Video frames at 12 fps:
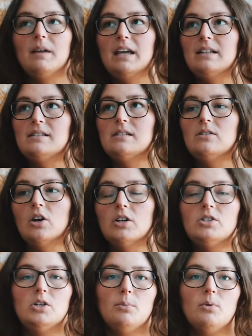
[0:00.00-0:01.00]
It's
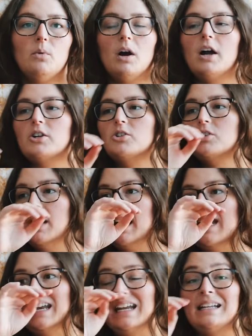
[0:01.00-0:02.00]
non-superwash,
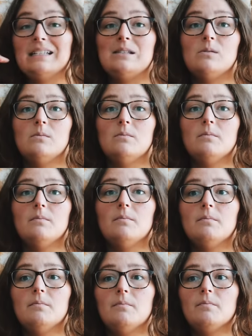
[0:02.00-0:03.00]
and it's
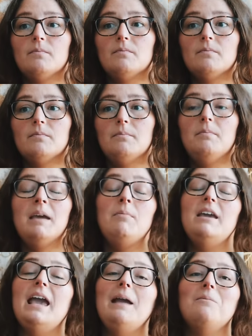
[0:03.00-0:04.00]
it
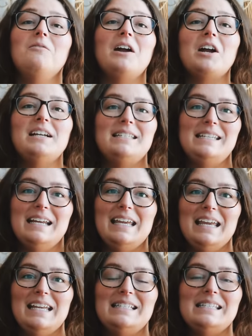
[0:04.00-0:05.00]
became very
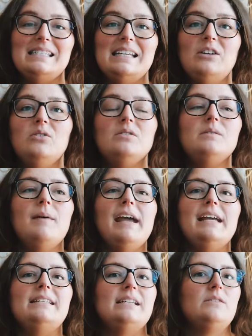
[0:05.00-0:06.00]
sticky. It's a singles
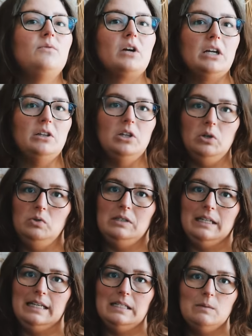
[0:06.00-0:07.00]
base. It's very
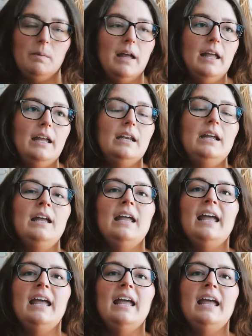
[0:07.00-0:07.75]
loosely spun.